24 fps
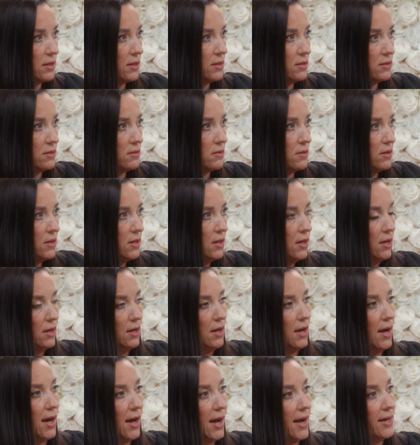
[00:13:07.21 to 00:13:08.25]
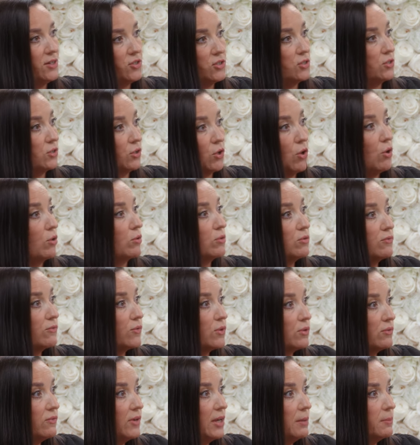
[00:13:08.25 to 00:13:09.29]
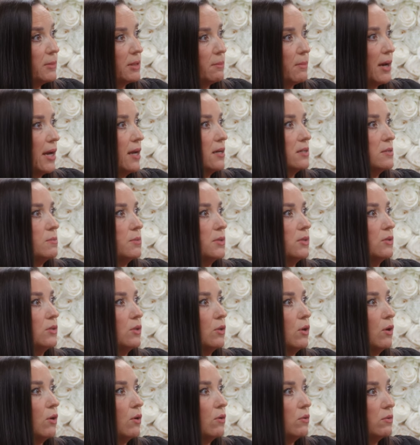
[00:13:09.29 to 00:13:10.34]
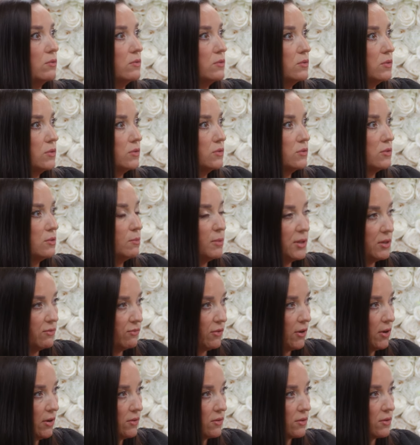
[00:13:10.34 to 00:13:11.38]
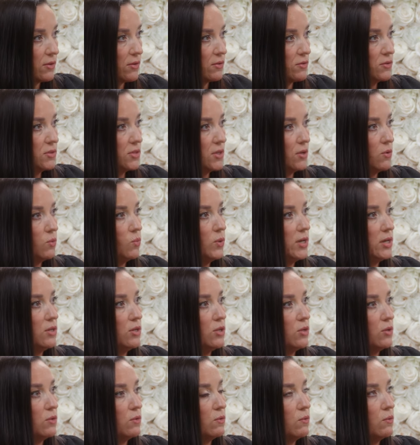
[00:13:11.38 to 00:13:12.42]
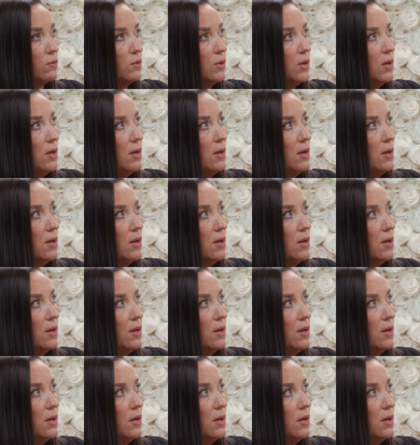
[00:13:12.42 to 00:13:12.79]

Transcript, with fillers: That yeah, I just longed for a family. My husband longed to be a father, mm-hmm. so we knew